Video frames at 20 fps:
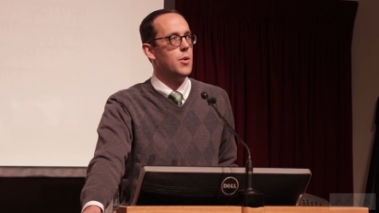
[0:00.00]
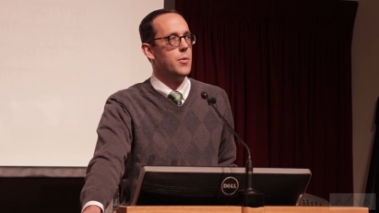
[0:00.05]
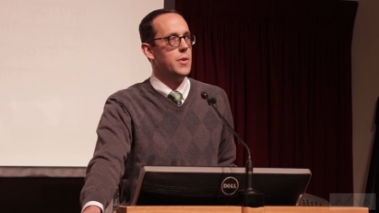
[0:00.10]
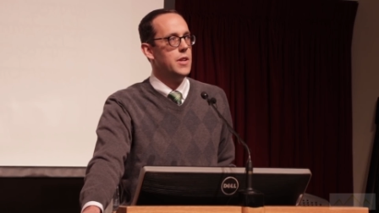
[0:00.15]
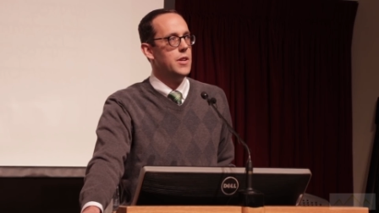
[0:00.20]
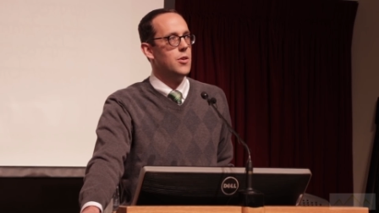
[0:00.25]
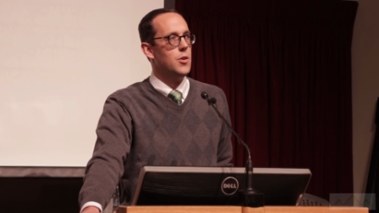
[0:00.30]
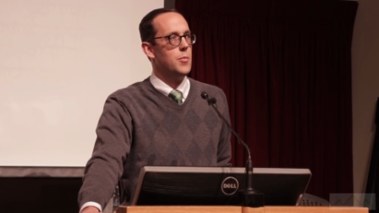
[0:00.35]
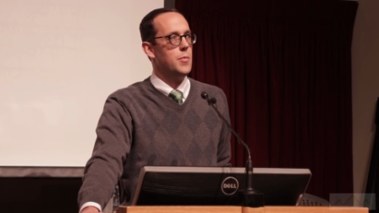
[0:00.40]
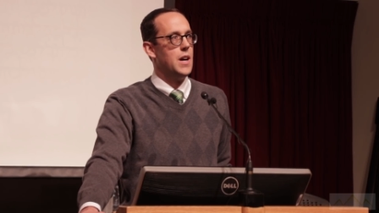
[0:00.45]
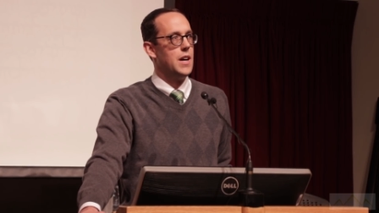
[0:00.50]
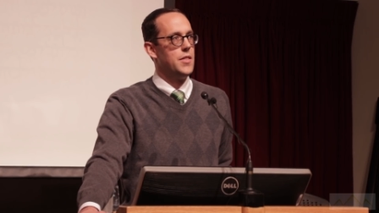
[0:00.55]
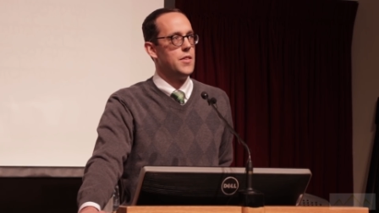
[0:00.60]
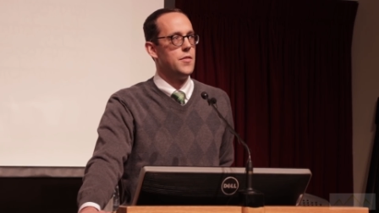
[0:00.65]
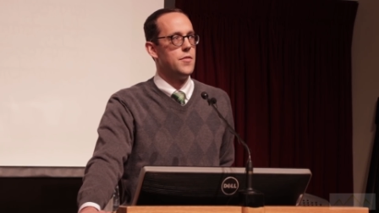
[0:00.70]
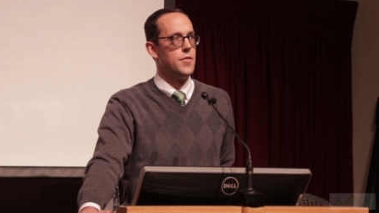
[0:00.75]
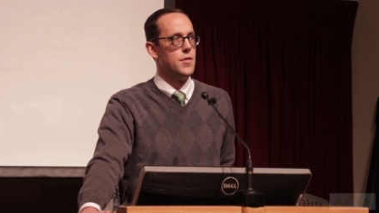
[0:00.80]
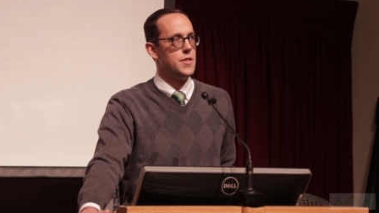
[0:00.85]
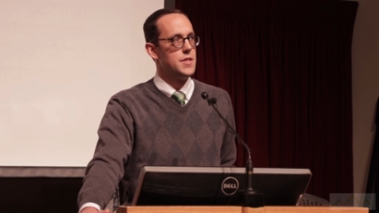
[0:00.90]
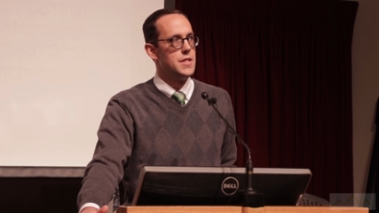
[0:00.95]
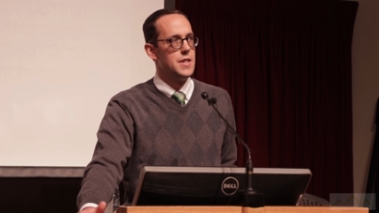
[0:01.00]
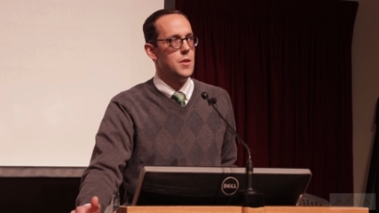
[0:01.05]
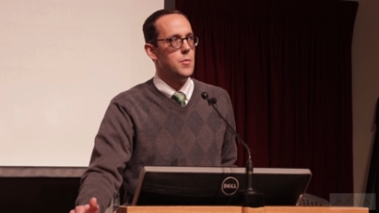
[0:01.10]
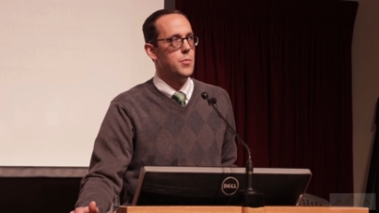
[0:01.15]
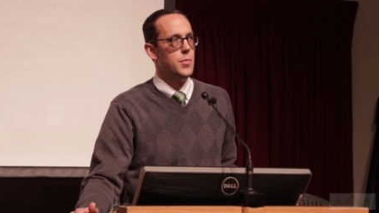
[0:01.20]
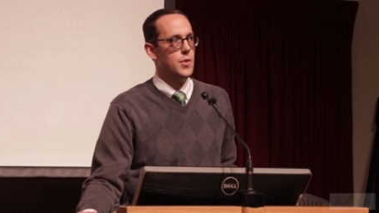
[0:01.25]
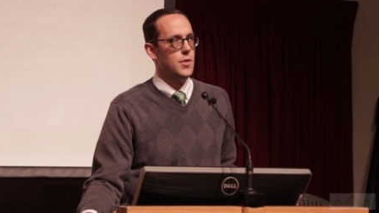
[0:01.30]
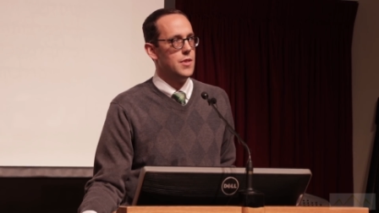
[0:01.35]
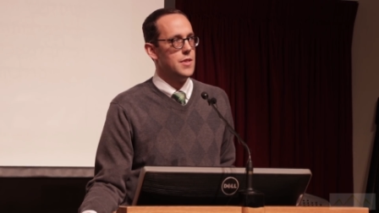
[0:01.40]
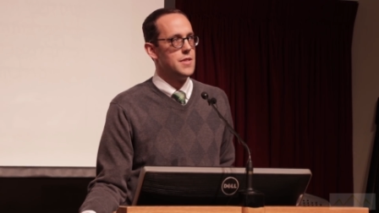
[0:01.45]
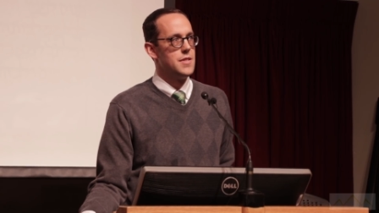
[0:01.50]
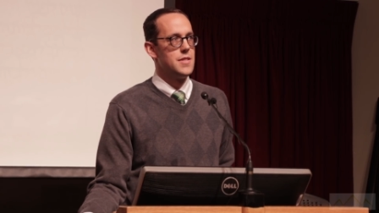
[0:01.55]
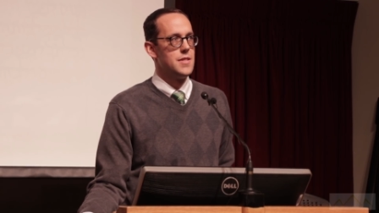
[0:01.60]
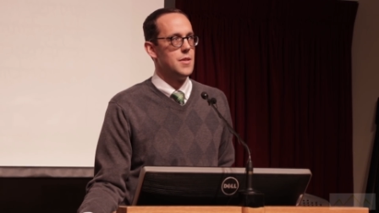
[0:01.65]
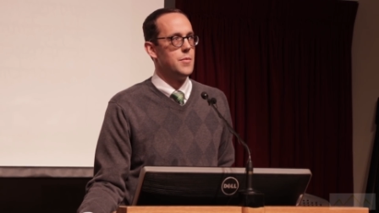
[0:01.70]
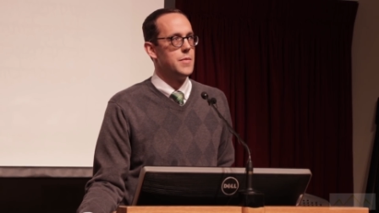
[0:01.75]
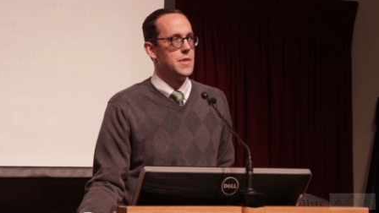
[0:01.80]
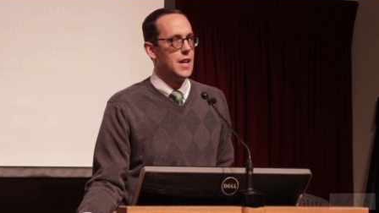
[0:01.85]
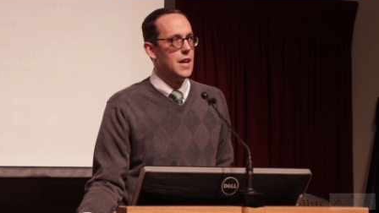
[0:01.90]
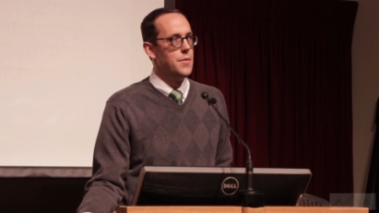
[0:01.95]
what we know about the First Temple is
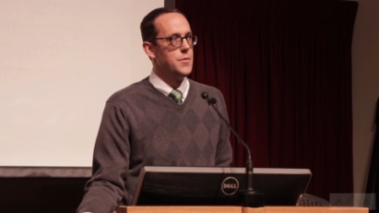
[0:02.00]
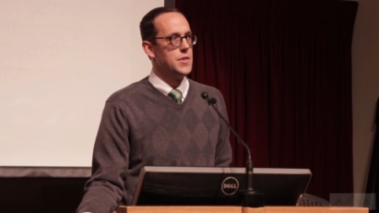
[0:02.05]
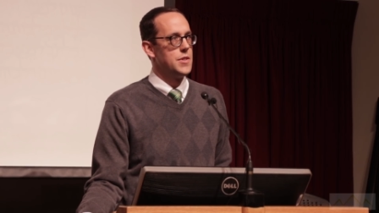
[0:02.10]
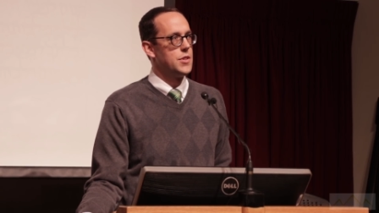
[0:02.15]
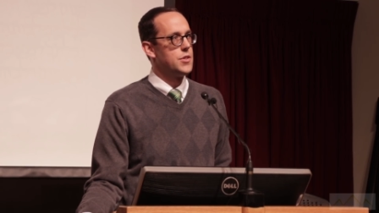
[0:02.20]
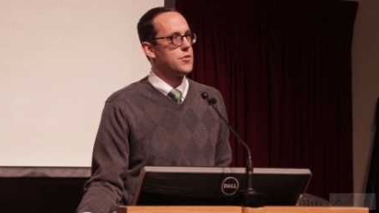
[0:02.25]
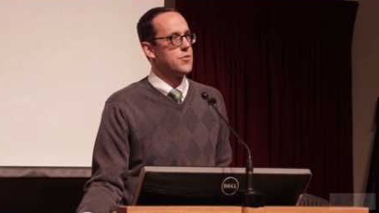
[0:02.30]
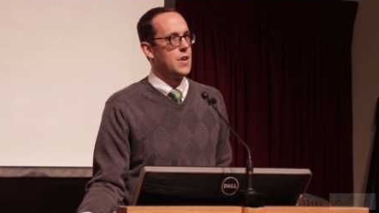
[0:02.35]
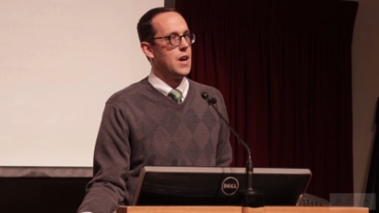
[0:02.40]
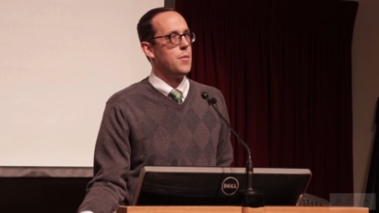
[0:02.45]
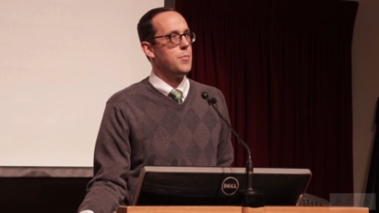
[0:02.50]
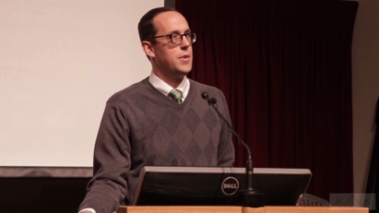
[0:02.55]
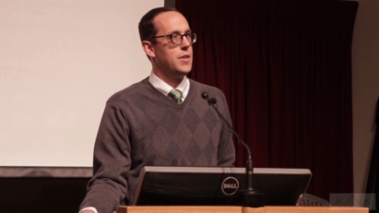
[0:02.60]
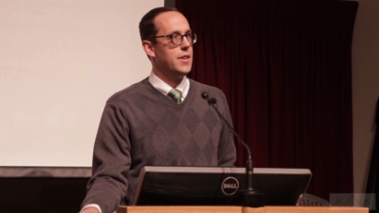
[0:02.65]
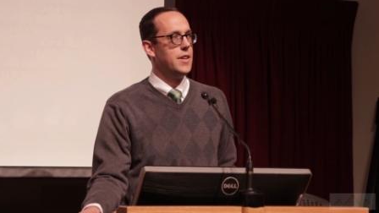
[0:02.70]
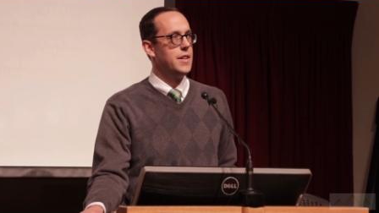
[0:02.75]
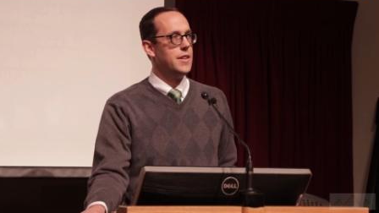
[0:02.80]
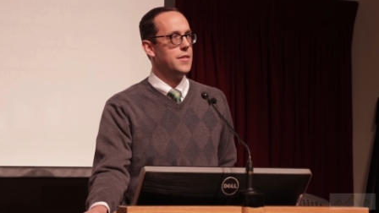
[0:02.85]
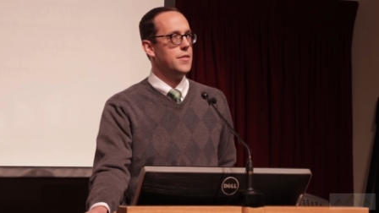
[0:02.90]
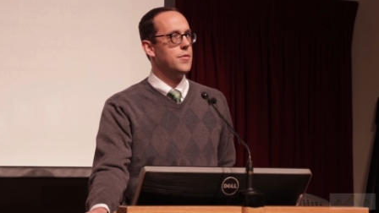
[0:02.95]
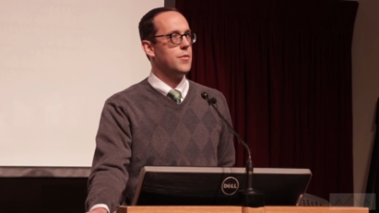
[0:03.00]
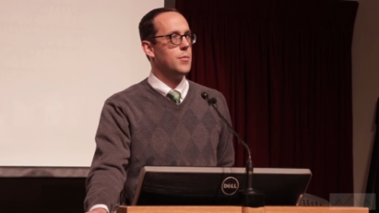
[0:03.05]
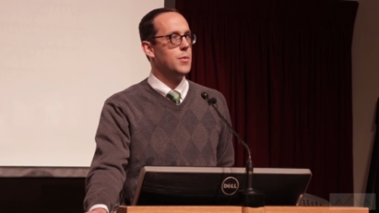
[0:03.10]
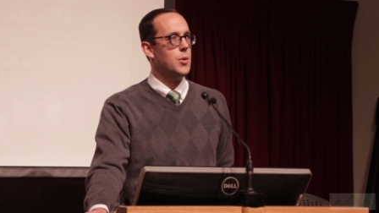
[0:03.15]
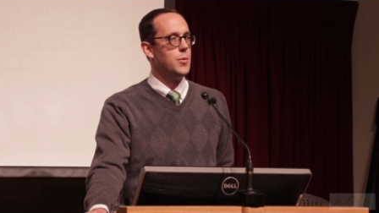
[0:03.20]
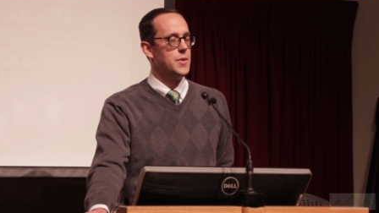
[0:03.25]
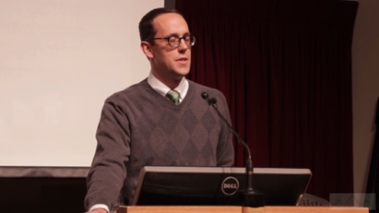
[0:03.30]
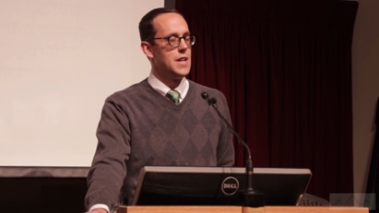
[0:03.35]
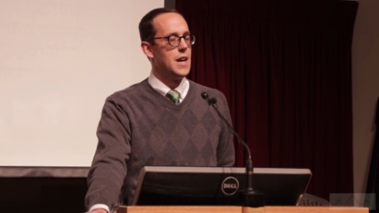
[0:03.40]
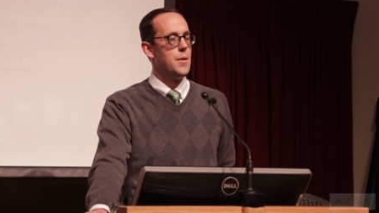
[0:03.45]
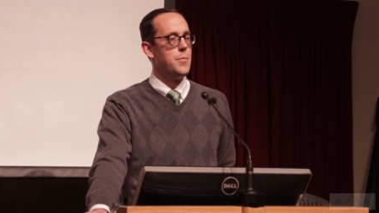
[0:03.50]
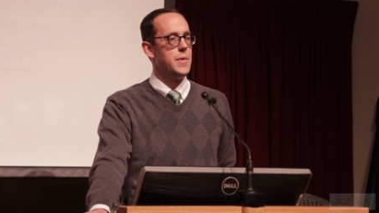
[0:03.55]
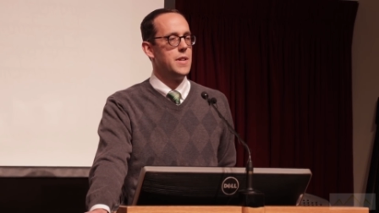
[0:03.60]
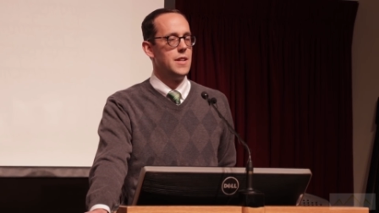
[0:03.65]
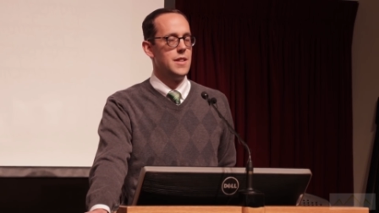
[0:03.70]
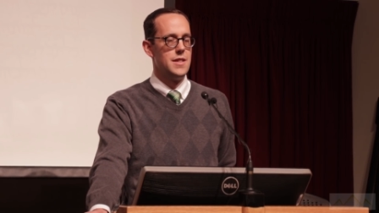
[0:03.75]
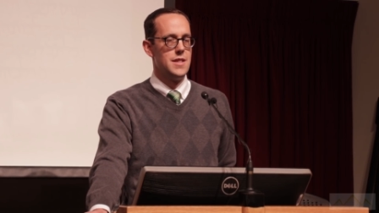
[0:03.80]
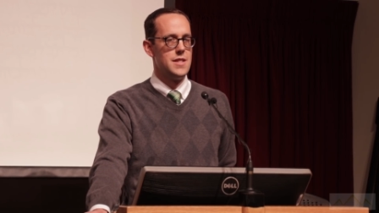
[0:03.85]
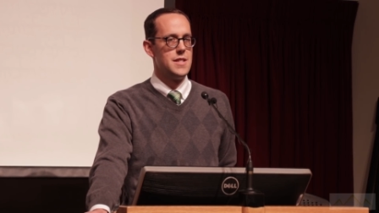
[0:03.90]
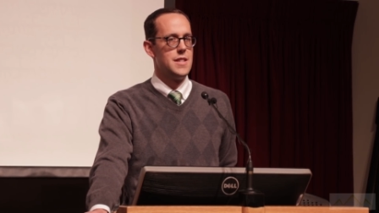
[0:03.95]
sometimes extrapolated from what was
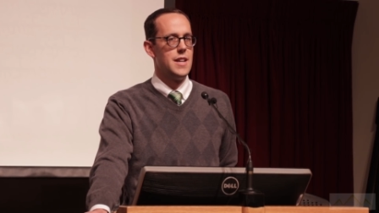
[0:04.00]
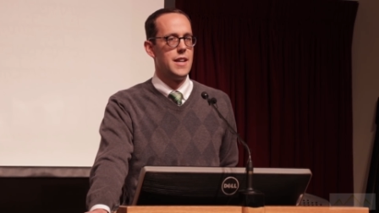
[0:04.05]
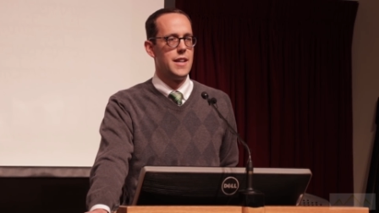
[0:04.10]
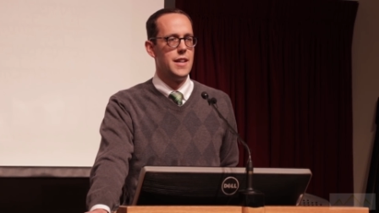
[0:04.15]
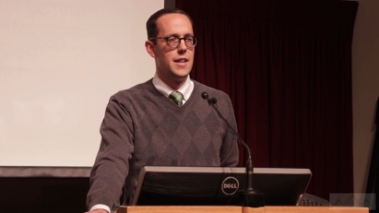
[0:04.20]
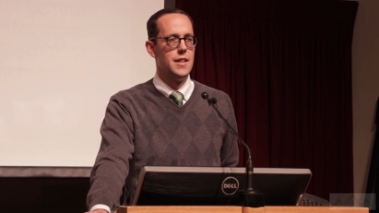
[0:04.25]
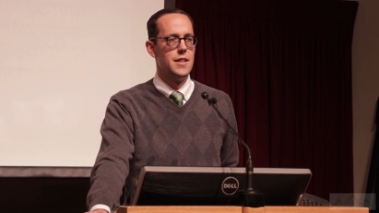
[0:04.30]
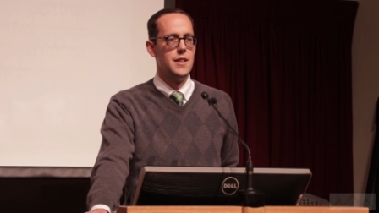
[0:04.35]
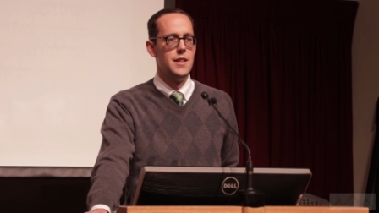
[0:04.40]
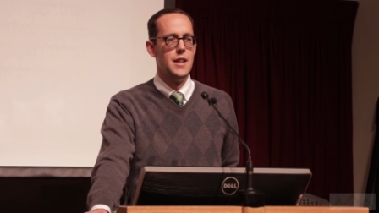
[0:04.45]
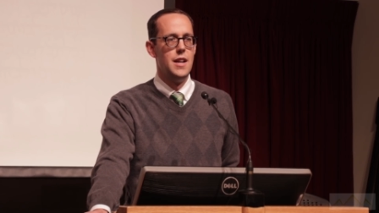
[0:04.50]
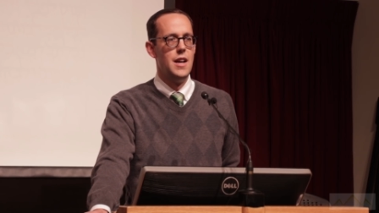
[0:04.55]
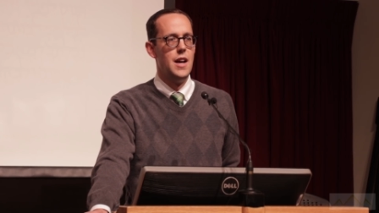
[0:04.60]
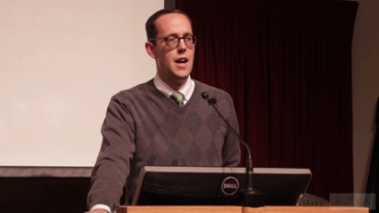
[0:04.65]
happening in the Second.